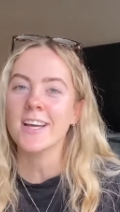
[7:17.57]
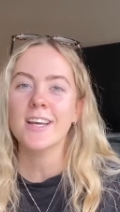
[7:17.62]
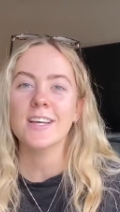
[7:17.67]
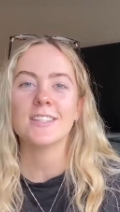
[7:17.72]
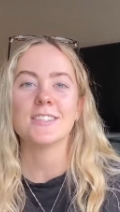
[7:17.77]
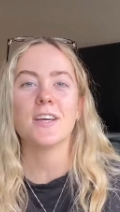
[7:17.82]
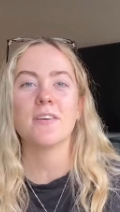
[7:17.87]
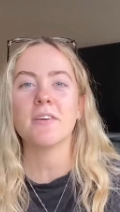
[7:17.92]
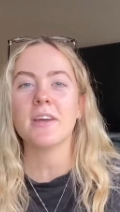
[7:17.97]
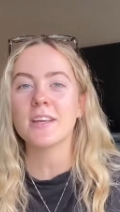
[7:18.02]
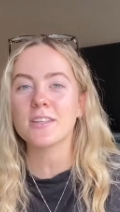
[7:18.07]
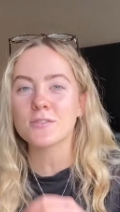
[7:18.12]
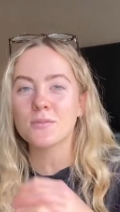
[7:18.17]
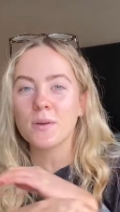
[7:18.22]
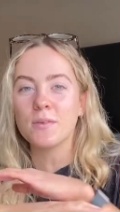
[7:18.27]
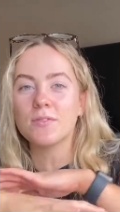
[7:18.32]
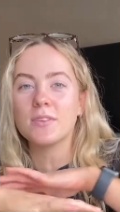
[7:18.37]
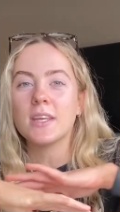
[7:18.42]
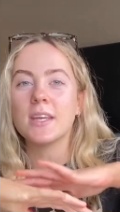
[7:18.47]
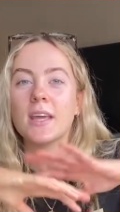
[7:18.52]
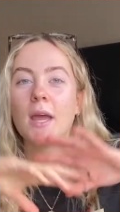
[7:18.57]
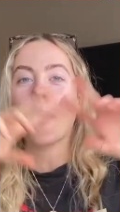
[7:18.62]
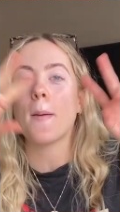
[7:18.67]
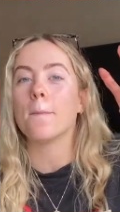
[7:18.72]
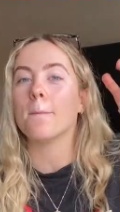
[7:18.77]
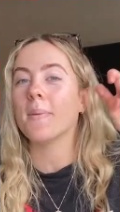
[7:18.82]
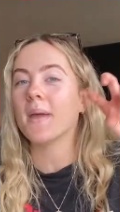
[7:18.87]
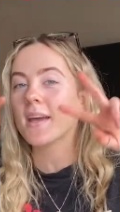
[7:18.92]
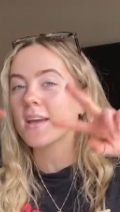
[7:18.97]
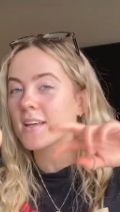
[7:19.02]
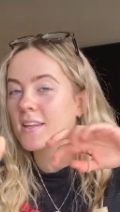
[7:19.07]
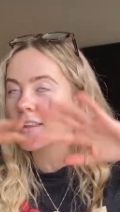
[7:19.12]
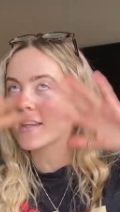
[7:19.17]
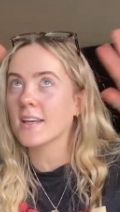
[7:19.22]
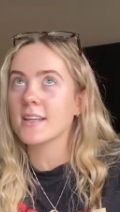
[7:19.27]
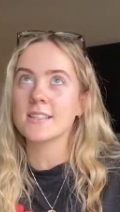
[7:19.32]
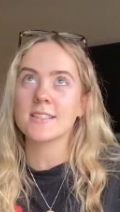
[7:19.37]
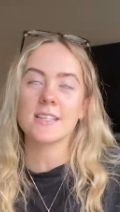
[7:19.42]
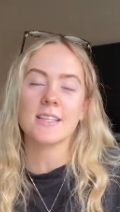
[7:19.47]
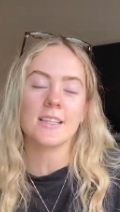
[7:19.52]
So it's with the bigger
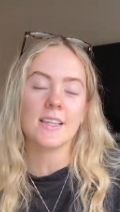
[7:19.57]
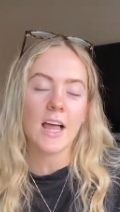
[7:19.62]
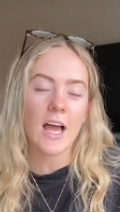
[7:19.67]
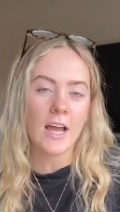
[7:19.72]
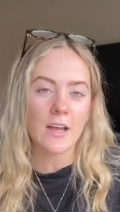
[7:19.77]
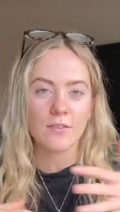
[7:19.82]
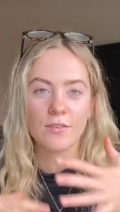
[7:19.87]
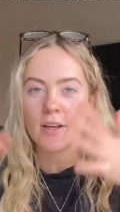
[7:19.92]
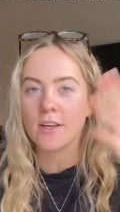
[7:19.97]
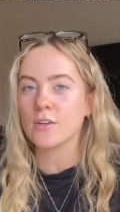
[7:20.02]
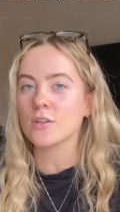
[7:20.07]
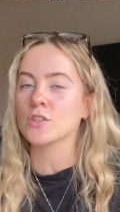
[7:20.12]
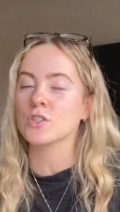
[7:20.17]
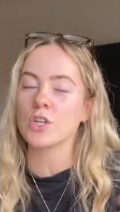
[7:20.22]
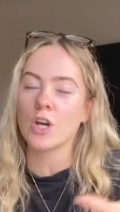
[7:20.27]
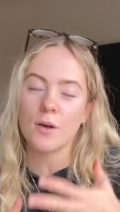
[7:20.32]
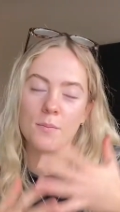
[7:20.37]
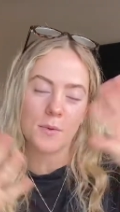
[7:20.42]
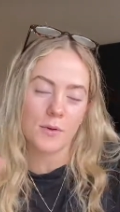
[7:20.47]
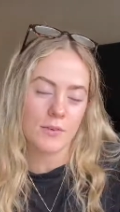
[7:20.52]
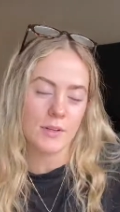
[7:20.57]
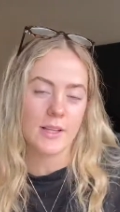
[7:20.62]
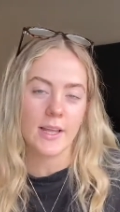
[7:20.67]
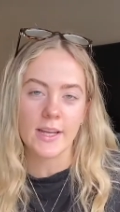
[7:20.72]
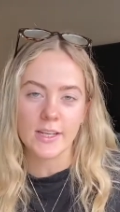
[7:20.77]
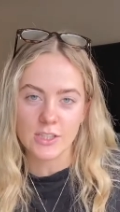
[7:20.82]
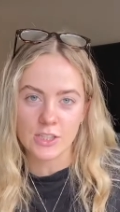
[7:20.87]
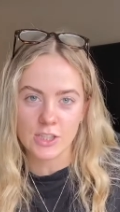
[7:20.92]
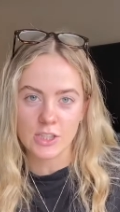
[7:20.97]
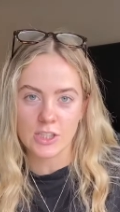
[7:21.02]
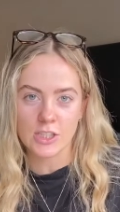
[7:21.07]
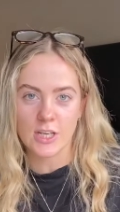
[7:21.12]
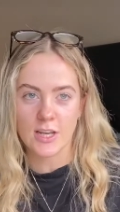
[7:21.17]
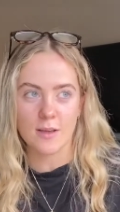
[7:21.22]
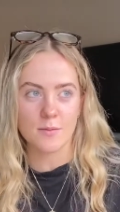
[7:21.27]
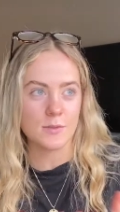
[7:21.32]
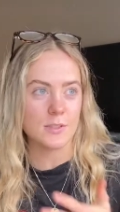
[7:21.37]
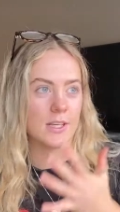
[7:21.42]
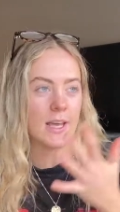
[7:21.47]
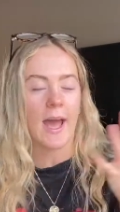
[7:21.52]
things in life, like your job, your
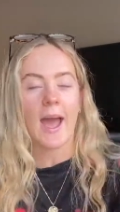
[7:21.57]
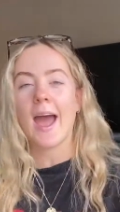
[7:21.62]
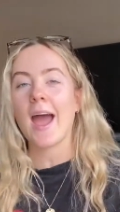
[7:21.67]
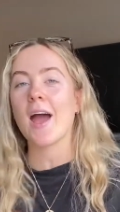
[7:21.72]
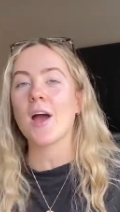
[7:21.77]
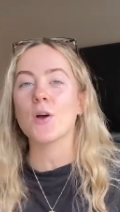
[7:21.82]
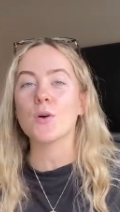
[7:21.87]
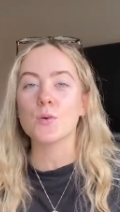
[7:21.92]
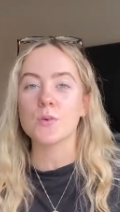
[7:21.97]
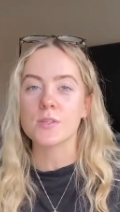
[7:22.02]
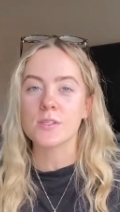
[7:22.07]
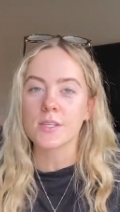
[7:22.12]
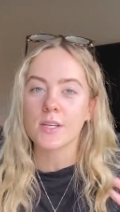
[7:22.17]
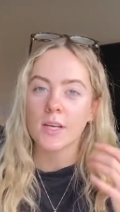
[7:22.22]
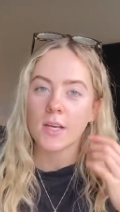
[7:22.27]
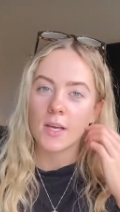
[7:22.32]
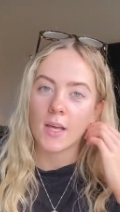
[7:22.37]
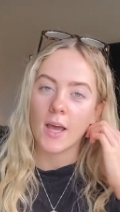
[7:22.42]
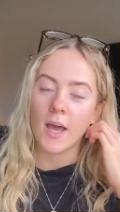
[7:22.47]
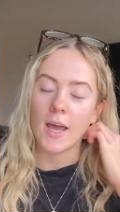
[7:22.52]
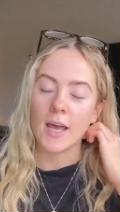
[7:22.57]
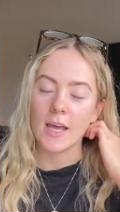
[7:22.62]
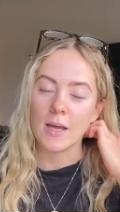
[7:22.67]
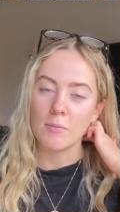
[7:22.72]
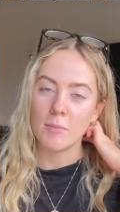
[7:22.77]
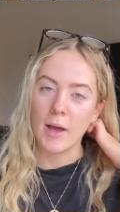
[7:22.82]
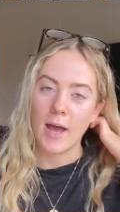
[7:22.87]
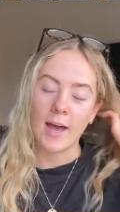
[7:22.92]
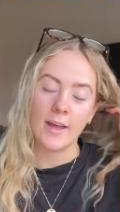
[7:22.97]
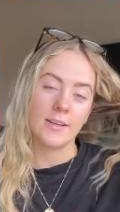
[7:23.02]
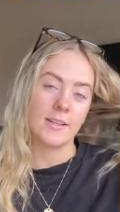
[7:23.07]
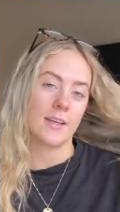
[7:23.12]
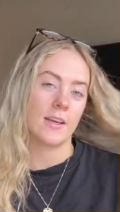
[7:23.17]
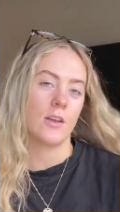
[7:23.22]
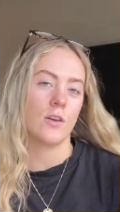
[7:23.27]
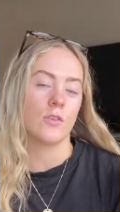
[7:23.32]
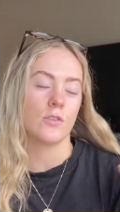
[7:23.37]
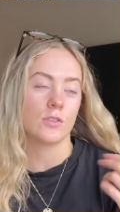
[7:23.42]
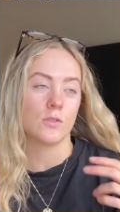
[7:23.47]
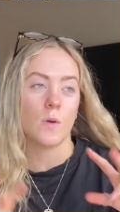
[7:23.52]
relationships, your house, and it
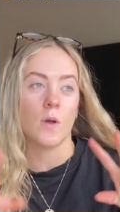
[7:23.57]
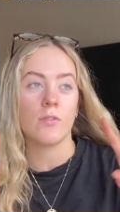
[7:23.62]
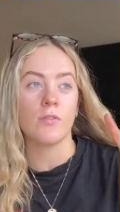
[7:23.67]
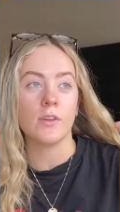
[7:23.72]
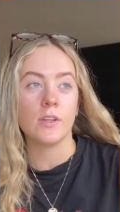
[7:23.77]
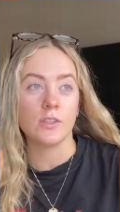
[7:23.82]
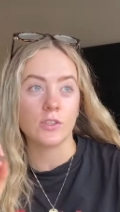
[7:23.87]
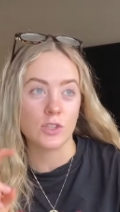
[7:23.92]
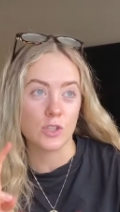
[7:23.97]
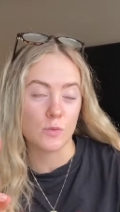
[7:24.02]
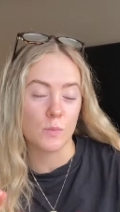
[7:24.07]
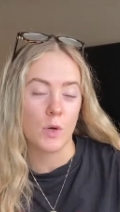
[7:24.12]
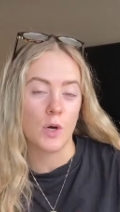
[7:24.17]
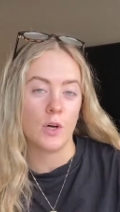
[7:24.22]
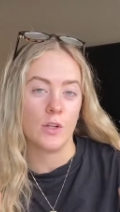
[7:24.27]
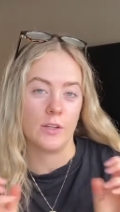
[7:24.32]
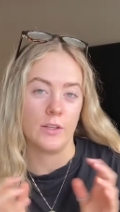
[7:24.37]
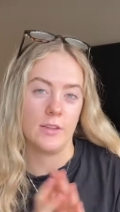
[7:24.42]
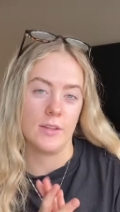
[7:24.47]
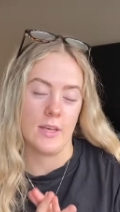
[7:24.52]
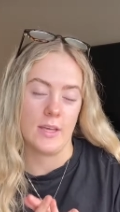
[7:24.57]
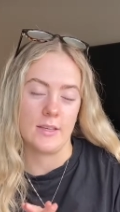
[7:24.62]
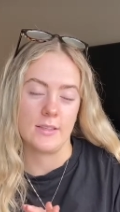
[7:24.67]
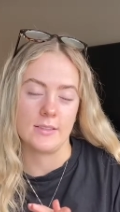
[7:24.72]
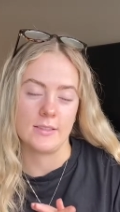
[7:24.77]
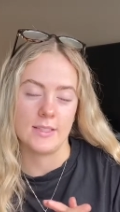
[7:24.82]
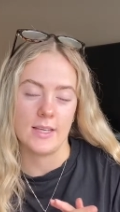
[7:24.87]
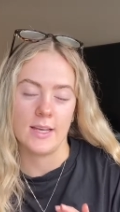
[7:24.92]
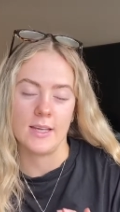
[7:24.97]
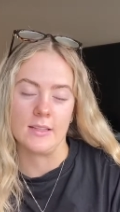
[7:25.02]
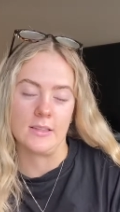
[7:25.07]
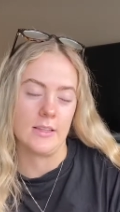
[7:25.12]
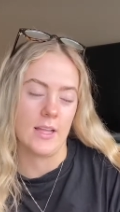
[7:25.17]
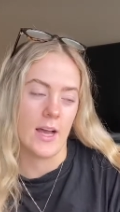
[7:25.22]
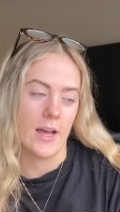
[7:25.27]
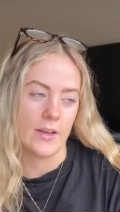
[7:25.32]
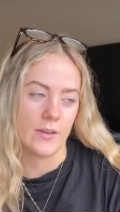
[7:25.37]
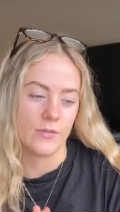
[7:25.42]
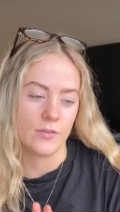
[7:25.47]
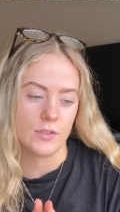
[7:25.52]
can also work for the smaller things in
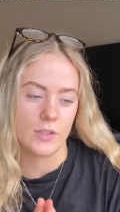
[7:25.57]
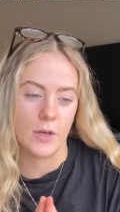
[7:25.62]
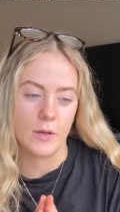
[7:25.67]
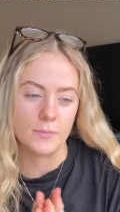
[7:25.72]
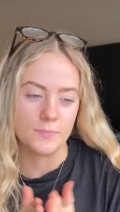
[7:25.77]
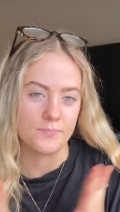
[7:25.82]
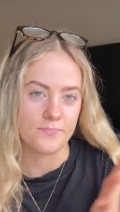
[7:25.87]
life. So